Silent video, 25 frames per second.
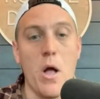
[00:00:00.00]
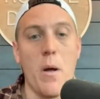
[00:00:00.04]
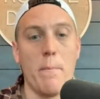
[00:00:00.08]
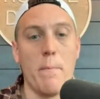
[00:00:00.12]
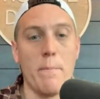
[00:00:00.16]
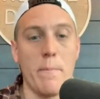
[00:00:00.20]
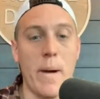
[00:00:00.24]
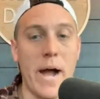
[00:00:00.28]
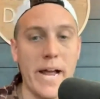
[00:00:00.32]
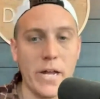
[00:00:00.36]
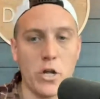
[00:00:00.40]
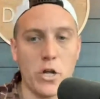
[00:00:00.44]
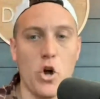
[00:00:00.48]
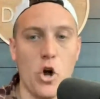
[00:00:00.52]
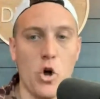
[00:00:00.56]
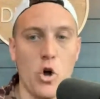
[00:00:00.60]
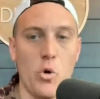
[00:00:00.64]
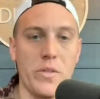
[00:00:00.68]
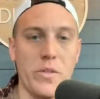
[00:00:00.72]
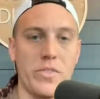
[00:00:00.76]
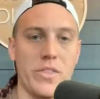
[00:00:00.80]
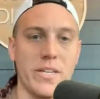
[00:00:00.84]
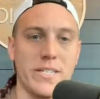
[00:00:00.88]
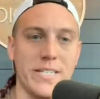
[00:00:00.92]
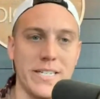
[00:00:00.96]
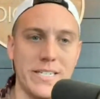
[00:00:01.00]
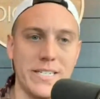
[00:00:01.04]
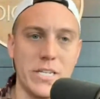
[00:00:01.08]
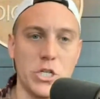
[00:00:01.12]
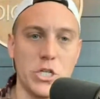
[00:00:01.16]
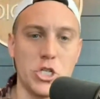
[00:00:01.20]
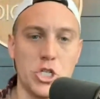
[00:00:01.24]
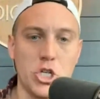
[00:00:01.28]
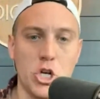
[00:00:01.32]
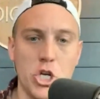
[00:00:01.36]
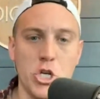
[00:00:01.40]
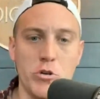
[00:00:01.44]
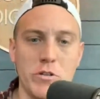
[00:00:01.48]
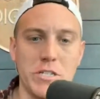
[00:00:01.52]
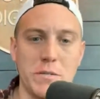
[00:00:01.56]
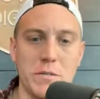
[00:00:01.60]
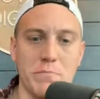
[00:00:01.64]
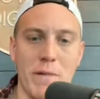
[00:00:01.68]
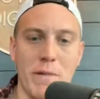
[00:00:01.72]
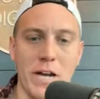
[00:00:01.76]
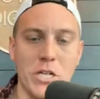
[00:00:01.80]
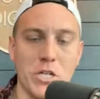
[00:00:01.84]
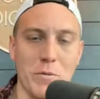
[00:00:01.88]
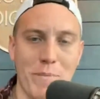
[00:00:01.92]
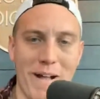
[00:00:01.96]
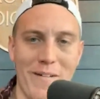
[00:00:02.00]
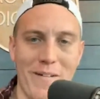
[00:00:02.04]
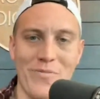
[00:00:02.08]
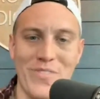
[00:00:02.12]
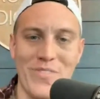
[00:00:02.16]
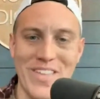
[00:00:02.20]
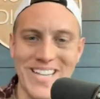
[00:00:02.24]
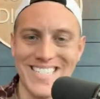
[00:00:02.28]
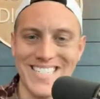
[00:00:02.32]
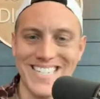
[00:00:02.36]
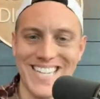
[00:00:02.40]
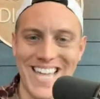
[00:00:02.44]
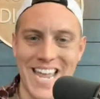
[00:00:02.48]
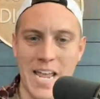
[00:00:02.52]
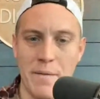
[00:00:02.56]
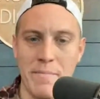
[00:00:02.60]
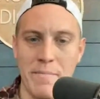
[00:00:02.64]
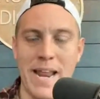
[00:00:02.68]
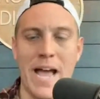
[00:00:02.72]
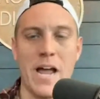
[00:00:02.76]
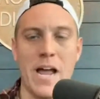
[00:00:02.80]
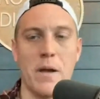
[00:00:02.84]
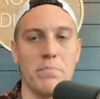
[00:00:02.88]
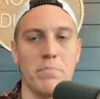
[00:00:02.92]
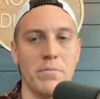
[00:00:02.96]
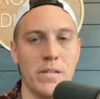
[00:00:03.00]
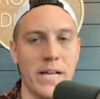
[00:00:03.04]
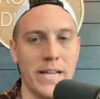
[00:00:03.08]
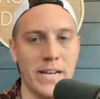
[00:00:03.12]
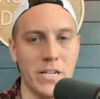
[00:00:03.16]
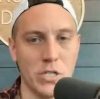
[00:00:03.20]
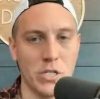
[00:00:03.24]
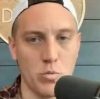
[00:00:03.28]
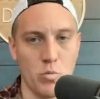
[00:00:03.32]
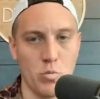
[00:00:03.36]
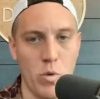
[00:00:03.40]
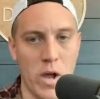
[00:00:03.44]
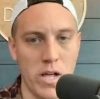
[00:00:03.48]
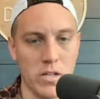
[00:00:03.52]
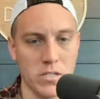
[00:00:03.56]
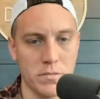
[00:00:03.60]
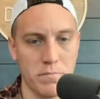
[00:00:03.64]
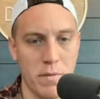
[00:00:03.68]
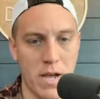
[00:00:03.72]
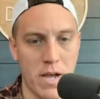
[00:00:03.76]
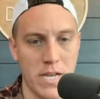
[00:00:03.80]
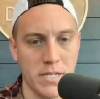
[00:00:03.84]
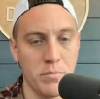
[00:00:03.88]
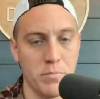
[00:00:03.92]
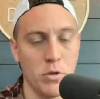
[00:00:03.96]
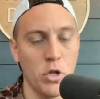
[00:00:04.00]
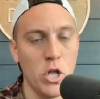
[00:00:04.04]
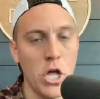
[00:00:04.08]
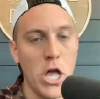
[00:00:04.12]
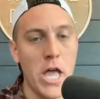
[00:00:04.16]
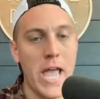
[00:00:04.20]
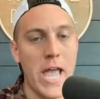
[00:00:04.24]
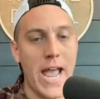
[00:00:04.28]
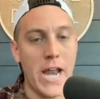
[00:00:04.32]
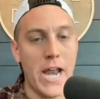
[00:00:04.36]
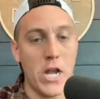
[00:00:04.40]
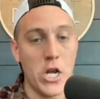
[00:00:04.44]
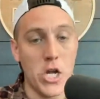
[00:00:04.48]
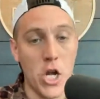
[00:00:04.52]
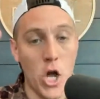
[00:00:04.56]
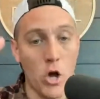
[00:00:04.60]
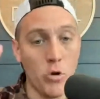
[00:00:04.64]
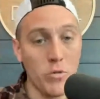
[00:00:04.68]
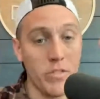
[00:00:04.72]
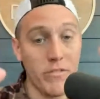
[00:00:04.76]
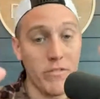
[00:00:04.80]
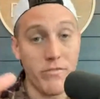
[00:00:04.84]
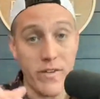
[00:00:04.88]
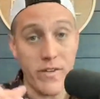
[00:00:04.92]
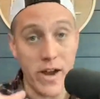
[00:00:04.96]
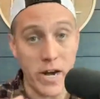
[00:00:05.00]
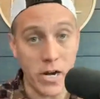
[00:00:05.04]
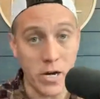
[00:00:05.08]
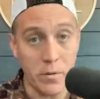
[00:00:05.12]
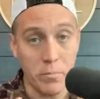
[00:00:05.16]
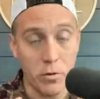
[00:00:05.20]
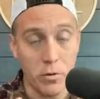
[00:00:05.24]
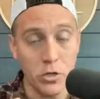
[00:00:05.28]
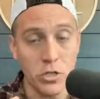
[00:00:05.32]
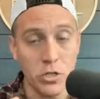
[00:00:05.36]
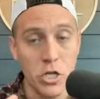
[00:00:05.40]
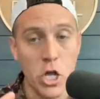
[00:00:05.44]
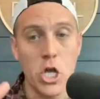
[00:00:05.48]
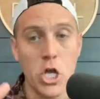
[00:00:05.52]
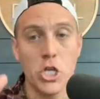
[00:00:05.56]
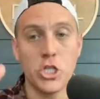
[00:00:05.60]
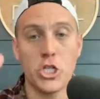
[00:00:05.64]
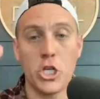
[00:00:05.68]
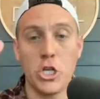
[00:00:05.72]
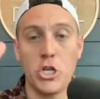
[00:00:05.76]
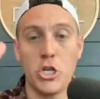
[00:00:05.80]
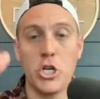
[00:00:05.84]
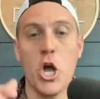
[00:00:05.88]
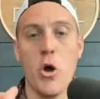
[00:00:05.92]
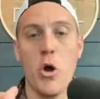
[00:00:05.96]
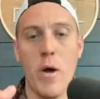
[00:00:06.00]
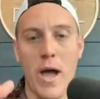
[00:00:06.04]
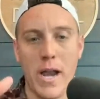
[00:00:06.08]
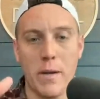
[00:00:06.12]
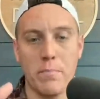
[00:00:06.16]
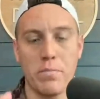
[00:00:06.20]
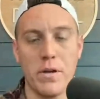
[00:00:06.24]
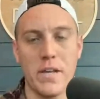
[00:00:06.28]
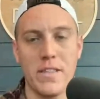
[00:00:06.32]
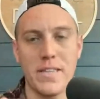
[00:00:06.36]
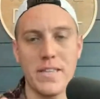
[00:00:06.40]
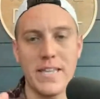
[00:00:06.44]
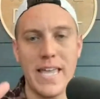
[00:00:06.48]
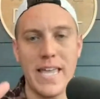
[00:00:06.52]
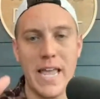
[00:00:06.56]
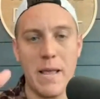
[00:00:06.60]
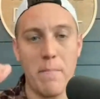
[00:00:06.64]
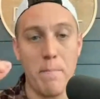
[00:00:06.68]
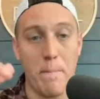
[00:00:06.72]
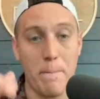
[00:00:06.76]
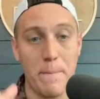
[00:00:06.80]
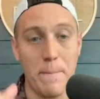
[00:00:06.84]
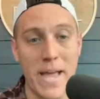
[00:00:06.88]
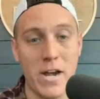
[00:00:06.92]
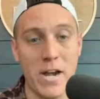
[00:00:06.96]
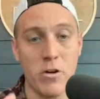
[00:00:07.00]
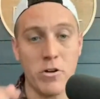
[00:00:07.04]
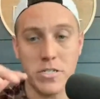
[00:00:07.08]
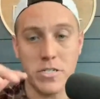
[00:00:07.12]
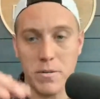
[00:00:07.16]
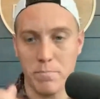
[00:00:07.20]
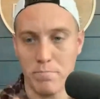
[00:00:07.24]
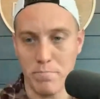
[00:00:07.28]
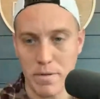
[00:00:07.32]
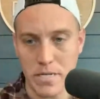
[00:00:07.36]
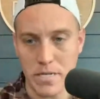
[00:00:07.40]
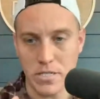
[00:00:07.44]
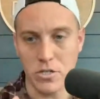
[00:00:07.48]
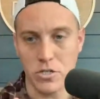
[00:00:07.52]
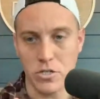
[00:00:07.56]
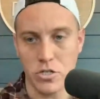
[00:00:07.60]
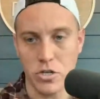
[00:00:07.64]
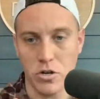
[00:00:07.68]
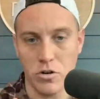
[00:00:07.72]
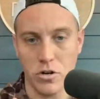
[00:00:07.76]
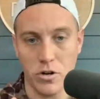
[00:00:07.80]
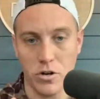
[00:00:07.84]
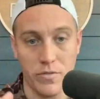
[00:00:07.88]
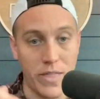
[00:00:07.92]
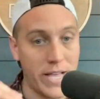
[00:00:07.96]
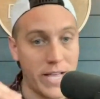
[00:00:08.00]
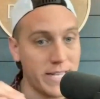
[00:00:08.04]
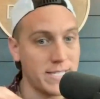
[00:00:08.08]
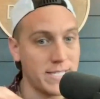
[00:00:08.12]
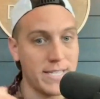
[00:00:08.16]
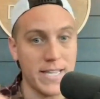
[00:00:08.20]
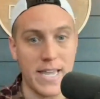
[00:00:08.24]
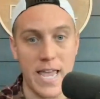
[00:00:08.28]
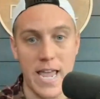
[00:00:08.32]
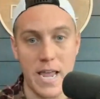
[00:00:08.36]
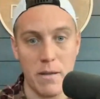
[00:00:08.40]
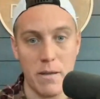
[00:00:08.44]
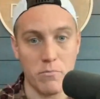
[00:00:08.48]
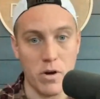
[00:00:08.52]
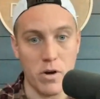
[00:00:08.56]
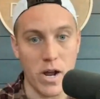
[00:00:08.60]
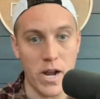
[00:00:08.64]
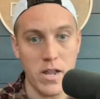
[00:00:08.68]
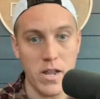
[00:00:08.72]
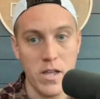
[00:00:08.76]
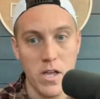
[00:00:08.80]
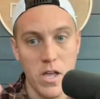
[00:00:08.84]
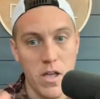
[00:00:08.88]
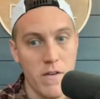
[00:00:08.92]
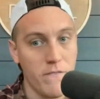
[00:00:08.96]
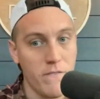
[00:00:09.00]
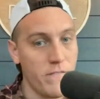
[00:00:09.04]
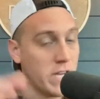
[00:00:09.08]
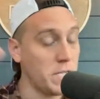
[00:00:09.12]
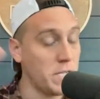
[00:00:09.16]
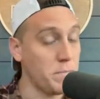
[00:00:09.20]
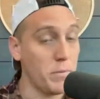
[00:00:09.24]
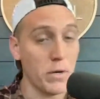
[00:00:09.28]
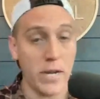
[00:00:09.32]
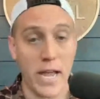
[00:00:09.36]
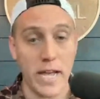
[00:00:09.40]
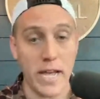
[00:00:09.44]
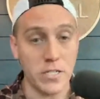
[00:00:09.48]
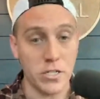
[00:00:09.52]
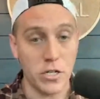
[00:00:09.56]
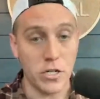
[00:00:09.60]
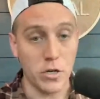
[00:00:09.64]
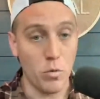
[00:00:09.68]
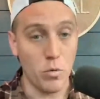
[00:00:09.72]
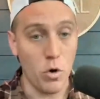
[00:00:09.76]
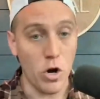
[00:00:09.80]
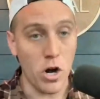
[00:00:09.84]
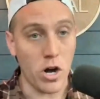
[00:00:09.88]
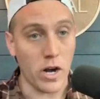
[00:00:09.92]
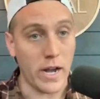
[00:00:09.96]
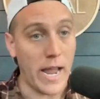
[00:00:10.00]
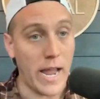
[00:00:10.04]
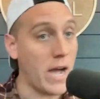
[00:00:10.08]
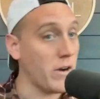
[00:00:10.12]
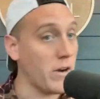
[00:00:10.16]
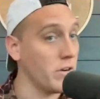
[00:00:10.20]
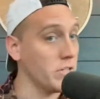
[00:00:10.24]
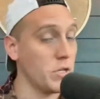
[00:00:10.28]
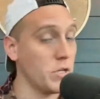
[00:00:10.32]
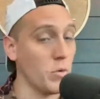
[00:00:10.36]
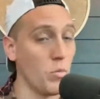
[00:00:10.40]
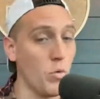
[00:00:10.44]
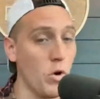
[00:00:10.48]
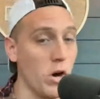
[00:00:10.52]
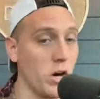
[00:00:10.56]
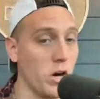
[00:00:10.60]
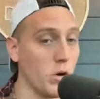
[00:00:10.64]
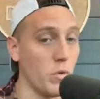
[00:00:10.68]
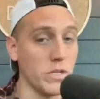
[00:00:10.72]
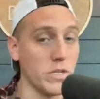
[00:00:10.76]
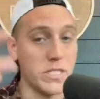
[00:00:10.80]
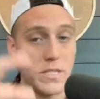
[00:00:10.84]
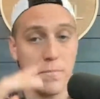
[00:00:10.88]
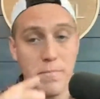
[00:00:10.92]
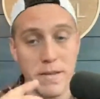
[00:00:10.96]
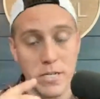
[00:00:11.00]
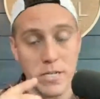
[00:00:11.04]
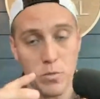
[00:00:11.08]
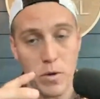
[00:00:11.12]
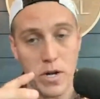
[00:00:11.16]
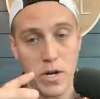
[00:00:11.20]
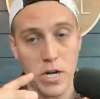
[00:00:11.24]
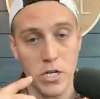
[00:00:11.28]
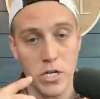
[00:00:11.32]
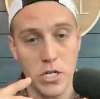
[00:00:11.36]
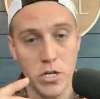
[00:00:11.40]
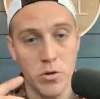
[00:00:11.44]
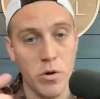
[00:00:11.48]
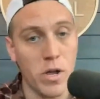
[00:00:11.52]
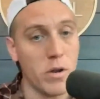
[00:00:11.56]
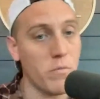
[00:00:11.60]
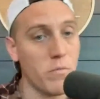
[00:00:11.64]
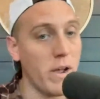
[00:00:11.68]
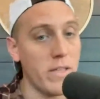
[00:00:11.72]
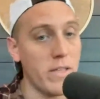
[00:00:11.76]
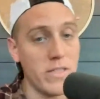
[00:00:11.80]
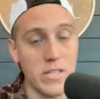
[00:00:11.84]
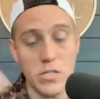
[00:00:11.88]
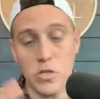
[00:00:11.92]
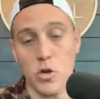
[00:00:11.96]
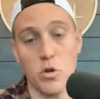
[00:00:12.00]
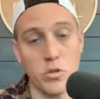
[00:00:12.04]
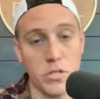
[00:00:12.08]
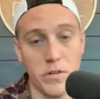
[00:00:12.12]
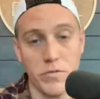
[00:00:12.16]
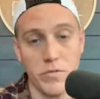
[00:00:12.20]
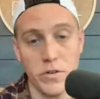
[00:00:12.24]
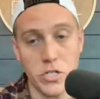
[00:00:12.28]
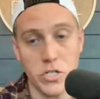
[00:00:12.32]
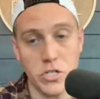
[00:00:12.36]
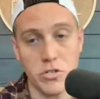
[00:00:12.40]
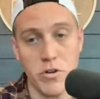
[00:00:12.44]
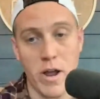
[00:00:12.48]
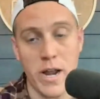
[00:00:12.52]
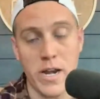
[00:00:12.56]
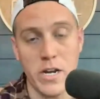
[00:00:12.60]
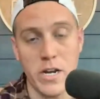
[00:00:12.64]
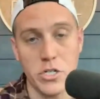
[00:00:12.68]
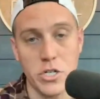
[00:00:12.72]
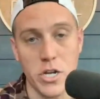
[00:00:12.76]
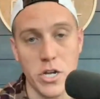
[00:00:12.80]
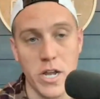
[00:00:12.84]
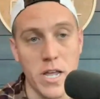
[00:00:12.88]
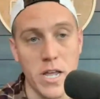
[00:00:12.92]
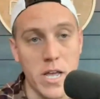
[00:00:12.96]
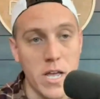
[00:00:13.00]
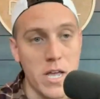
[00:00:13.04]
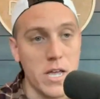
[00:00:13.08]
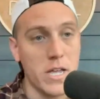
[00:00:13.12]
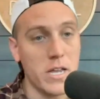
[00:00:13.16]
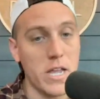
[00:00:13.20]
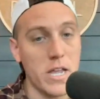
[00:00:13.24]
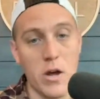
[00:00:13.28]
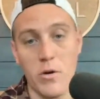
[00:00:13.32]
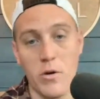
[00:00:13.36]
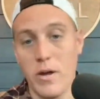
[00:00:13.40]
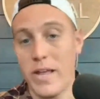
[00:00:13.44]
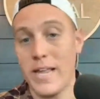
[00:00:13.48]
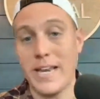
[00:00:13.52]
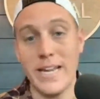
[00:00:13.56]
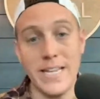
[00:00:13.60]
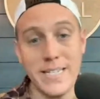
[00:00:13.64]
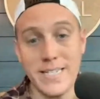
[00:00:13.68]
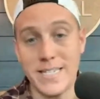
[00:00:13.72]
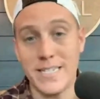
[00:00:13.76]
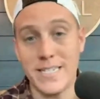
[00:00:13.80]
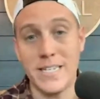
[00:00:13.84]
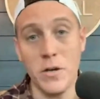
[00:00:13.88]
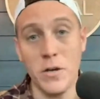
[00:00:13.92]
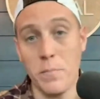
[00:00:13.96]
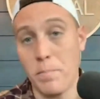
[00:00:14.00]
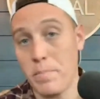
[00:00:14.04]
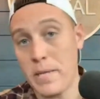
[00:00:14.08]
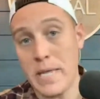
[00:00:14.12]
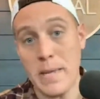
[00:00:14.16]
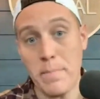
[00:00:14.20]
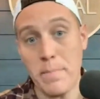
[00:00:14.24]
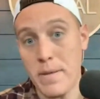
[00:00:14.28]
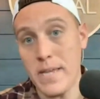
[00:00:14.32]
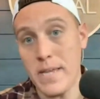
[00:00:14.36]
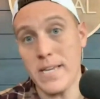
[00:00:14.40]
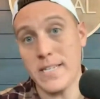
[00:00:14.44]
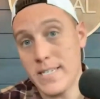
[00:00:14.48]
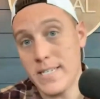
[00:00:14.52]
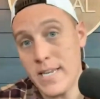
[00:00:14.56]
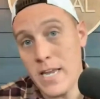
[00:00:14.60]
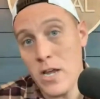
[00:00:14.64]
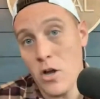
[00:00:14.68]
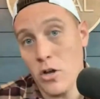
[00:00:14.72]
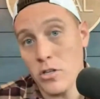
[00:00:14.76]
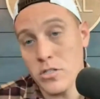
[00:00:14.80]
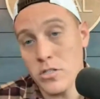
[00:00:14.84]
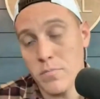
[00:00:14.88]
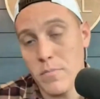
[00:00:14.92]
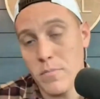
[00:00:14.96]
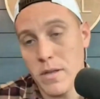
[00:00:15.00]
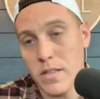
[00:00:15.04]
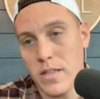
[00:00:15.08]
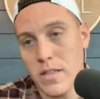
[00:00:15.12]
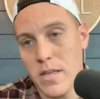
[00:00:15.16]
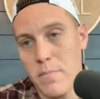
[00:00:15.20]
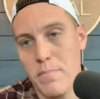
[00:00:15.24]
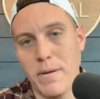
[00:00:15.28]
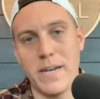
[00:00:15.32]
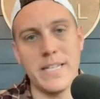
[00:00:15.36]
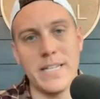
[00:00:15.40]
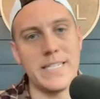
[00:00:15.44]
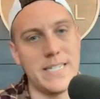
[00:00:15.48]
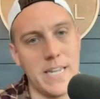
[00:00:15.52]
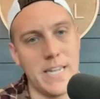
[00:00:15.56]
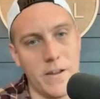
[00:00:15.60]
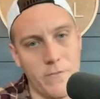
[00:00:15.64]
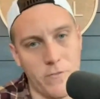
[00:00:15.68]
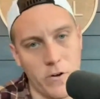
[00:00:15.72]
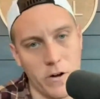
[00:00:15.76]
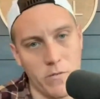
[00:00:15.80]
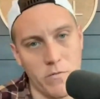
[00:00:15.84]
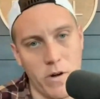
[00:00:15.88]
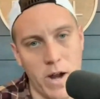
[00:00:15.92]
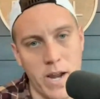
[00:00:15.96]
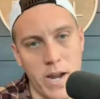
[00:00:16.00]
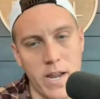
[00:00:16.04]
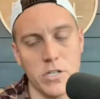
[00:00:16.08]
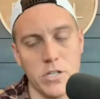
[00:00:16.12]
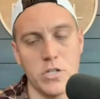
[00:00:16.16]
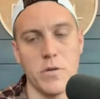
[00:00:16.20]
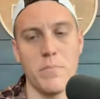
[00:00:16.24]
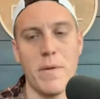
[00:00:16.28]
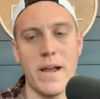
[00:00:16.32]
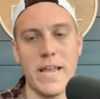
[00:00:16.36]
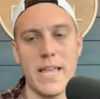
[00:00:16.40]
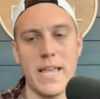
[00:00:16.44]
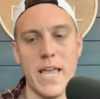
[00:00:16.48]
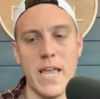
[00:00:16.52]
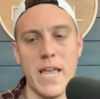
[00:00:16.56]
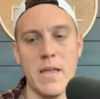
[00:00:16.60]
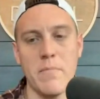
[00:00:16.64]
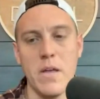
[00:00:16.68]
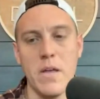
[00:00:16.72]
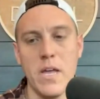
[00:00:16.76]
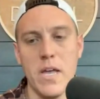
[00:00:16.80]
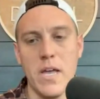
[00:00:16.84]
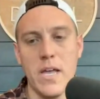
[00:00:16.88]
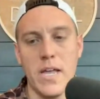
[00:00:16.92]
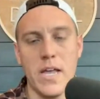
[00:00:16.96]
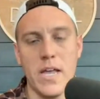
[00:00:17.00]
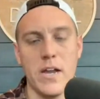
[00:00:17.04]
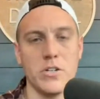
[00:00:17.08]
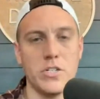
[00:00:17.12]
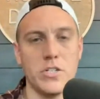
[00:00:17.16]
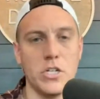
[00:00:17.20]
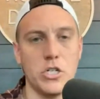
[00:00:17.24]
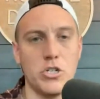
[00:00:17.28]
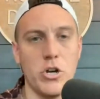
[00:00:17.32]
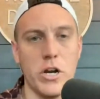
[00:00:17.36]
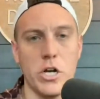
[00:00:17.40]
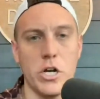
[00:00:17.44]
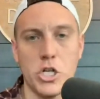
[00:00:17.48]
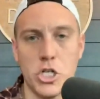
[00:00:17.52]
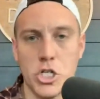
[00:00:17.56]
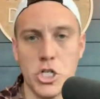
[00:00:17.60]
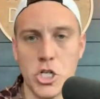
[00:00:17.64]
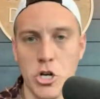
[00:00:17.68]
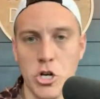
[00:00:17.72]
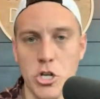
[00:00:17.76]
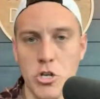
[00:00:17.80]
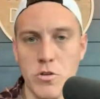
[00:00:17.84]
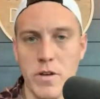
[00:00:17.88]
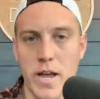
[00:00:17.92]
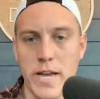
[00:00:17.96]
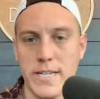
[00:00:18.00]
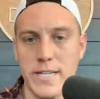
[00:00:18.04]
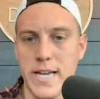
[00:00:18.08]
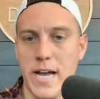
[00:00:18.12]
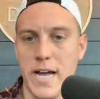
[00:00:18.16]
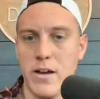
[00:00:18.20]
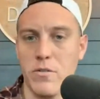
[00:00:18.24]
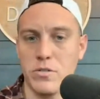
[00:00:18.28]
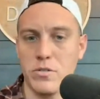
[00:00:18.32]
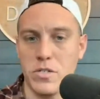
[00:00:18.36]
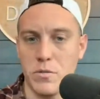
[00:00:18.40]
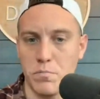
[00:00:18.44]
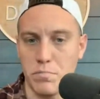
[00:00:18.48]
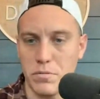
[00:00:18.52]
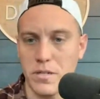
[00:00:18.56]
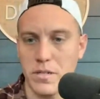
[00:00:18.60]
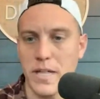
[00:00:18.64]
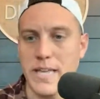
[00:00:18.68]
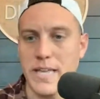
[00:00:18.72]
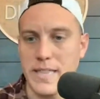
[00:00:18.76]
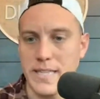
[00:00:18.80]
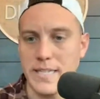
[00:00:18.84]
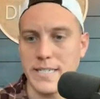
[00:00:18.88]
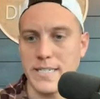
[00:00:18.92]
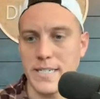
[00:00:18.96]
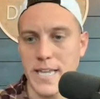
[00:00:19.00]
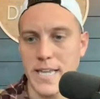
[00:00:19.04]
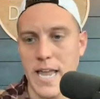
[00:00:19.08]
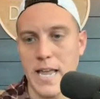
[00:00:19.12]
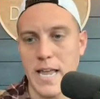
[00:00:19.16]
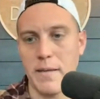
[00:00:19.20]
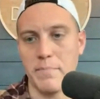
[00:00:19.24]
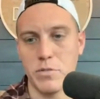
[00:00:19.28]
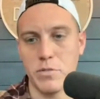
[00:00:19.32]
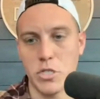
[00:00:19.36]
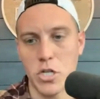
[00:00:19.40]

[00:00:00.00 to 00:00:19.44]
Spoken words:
My goal with this is to show you as much about this game and how to play it as well as possible and know the variables so you know how to play the game better as a business owner. That's the game, right? Facebook ads could work. How does it work? What's the best way to do it, right? That's a whole different strategy. You know, it is still PPC ultimately, but it's different, right? And so my game here is to try to show you guys how to play this game.